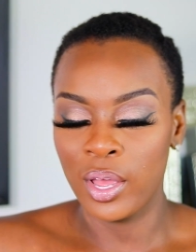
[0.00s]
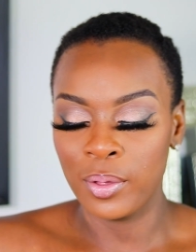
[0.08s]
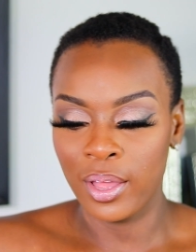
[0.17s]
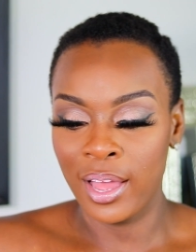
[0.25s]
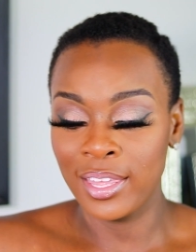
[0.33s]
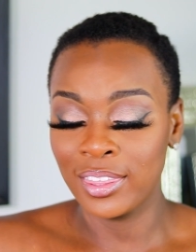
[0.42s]

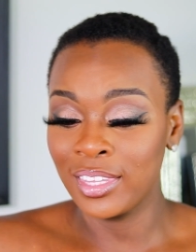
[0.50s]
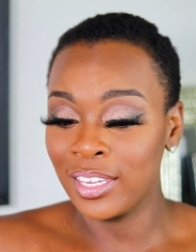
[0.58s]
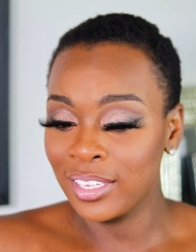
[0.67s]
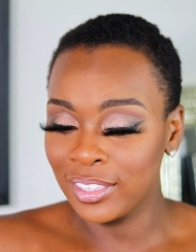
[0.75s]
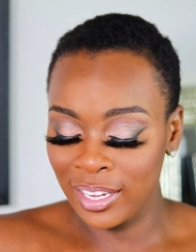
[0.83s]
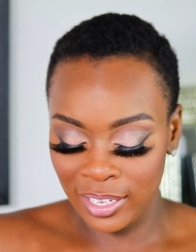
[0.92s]
i i
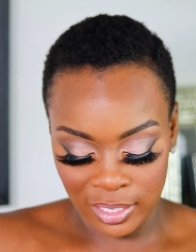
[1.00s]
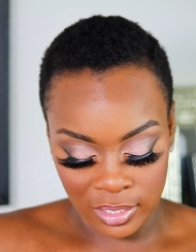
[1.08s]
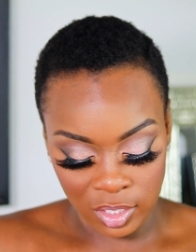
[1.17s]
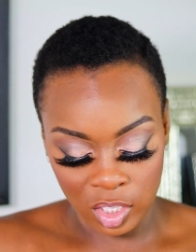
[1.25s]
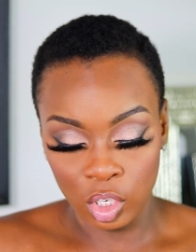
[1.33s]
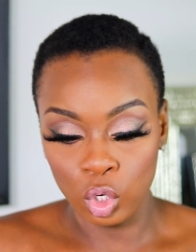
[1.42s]
think that
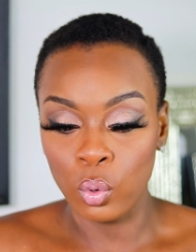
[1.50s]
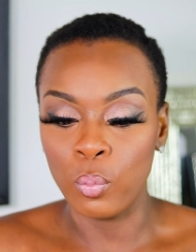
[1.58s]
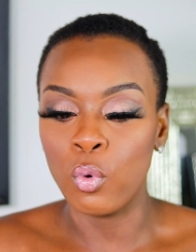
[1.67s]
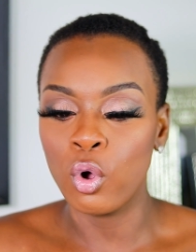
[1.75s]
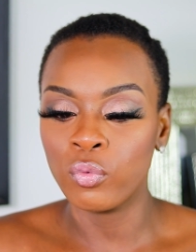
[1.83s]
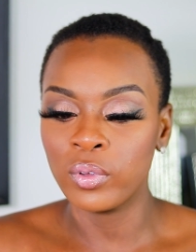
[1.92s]
it's gonna look
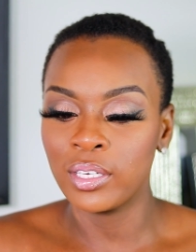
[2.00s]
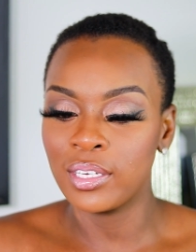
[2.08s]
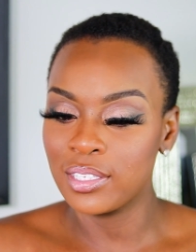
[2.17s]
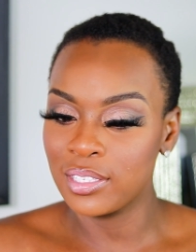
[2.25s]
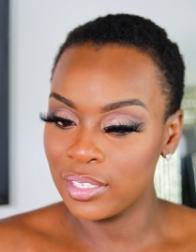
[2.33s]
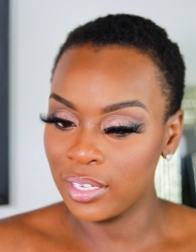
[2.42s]
more
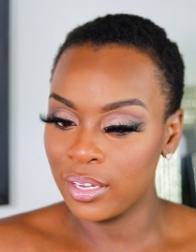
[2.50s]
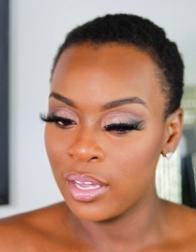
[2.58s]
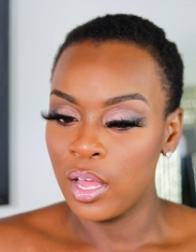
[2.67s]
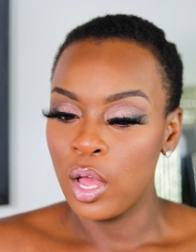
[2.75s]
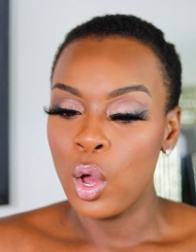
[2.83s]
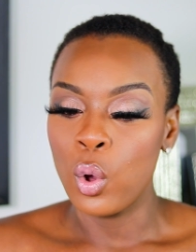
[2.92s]
realistic
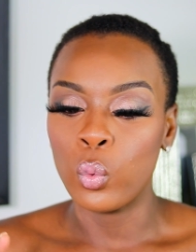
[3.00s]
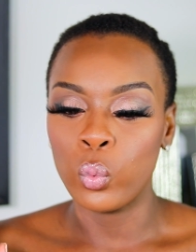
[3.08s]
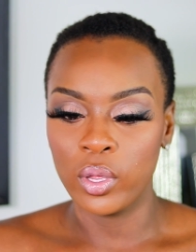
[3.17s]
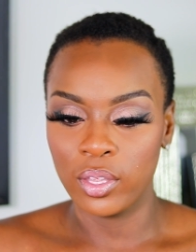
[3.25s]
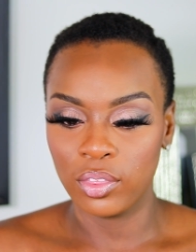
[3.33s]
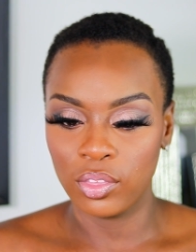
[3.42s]

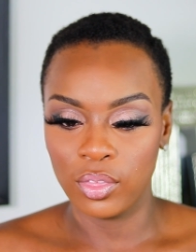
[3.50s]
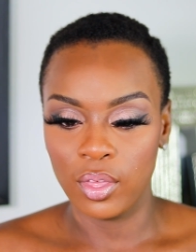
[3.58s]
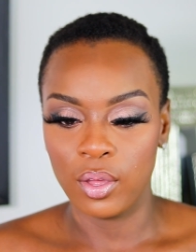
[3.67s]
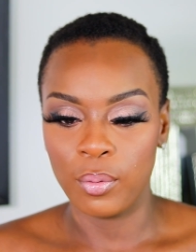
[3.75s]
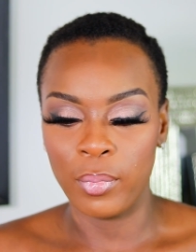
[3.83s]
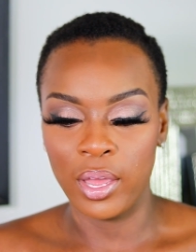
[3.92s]
with
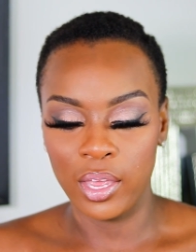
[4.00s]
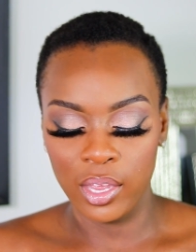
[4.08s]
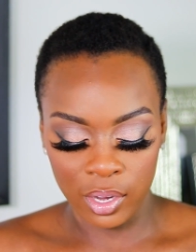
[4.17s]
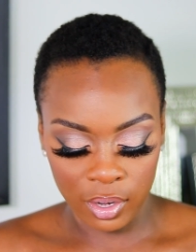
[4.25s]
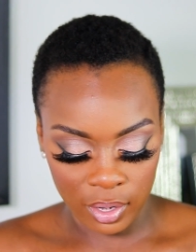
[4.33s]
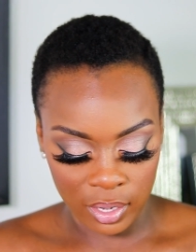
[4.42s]
my
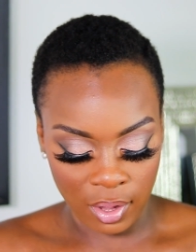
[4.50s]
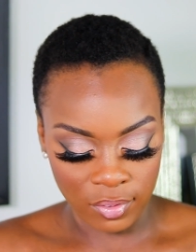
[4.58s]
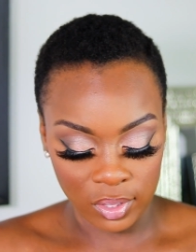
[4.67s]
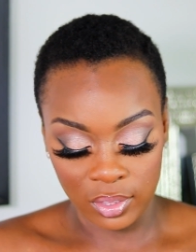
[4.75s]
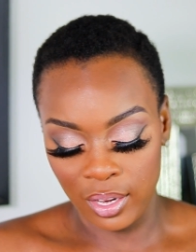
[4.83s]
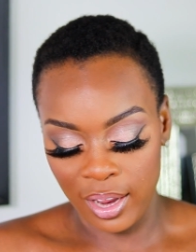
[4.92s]
hair and
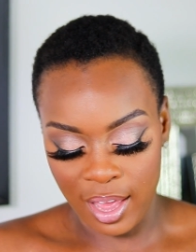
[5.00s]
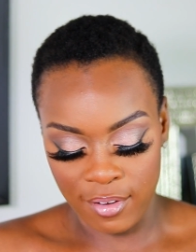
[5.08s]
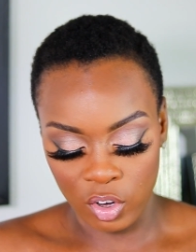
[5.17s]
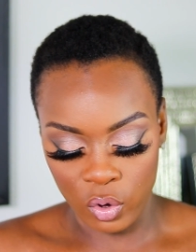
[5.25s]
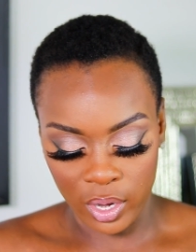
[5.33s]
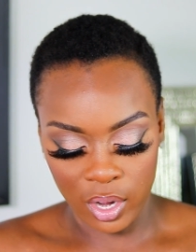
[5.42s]
everything that i
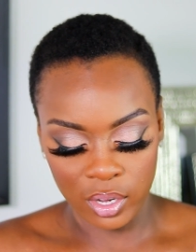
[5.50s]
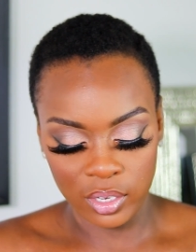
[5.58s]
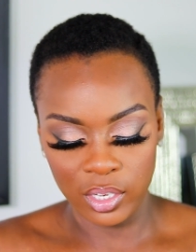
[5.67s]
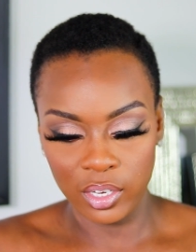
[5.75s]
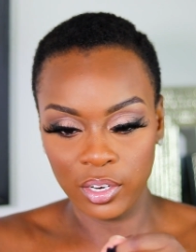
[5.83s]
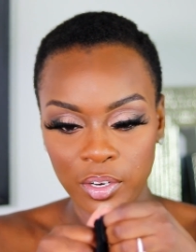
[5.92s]
have going on
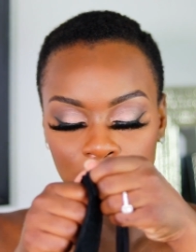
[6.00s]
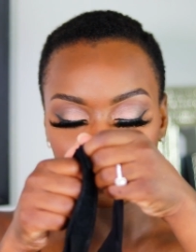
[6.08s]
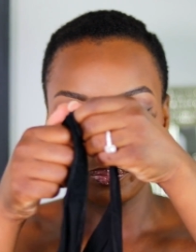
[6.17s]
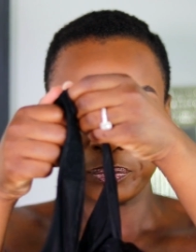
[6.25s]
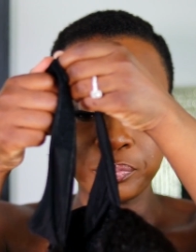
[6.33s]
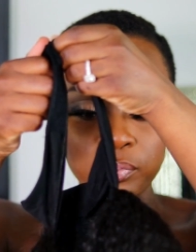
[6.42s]
here
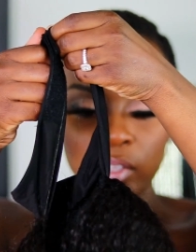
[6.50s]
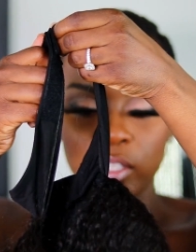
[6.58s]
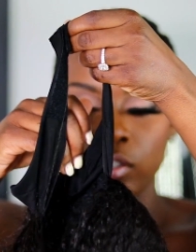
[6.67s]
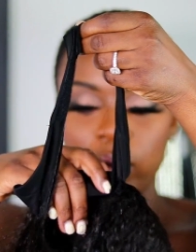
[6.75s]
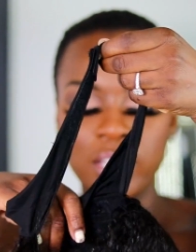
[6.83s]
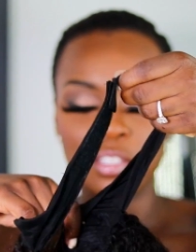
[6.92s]

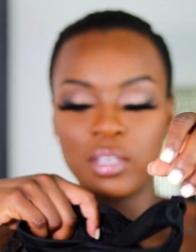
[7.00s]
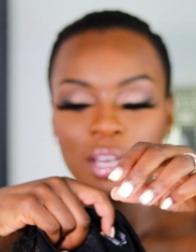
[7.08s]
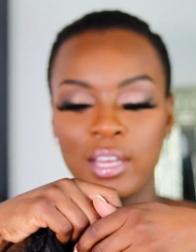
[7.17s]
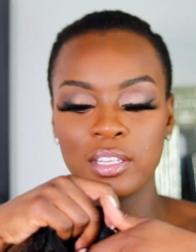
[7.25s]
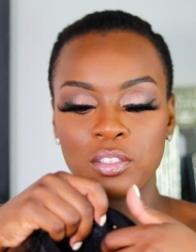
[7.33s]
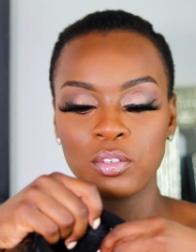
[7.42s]
so as you
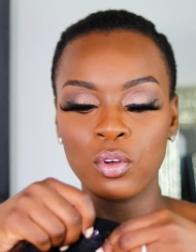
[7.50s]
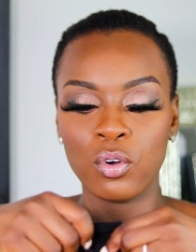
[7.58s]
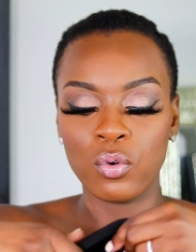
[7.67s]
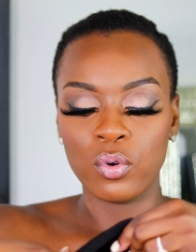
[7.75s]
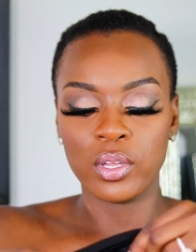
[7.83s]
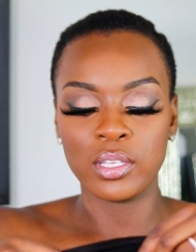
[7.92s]
guys
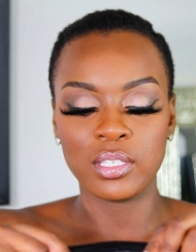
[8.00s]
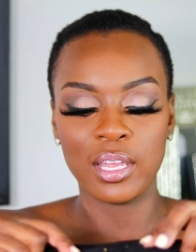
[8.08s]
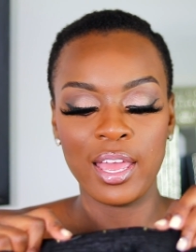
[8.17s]
know it's the